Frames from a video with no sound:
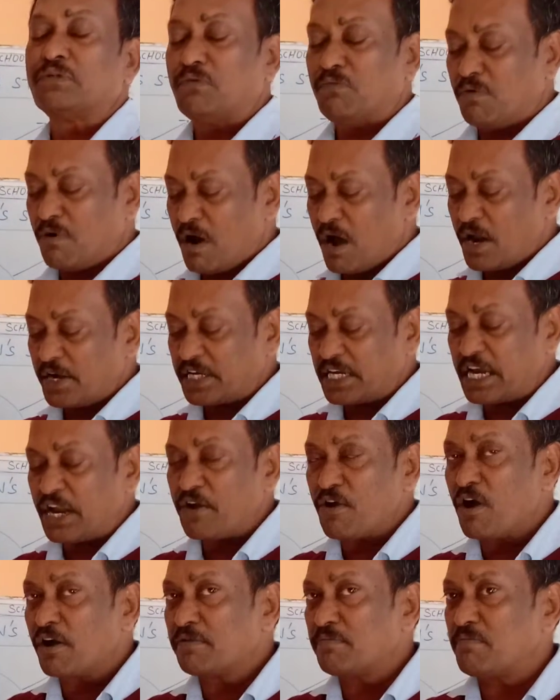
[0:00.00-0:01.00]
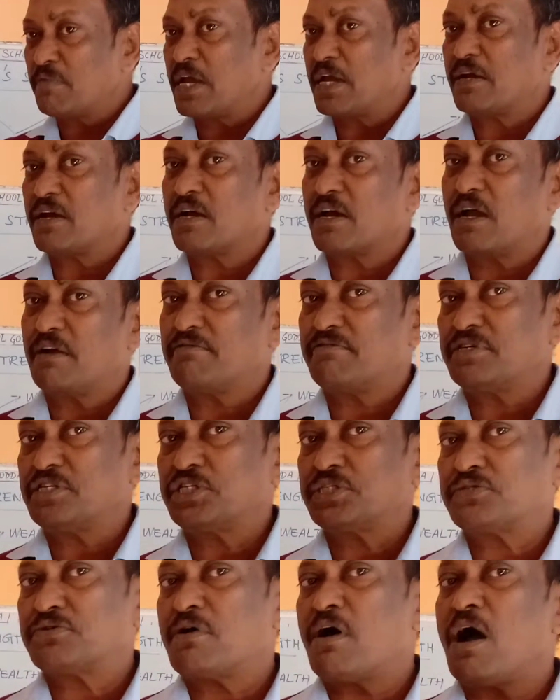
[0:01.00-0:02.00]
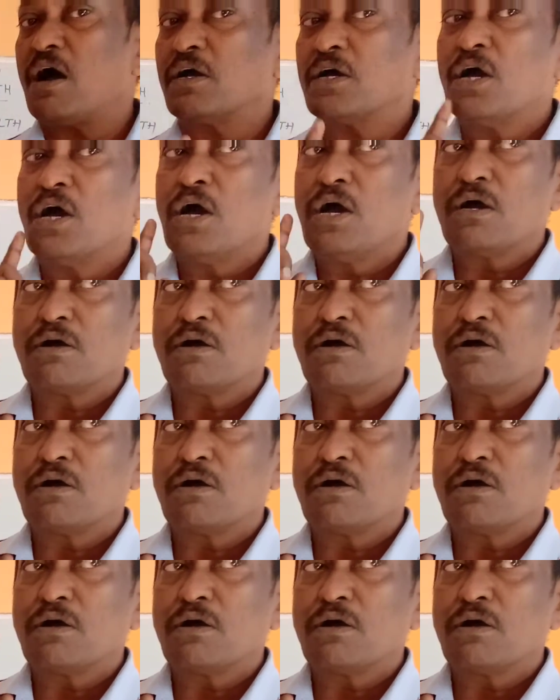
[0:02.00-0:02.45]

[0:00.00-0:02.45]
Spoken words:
War cannot make a country strong.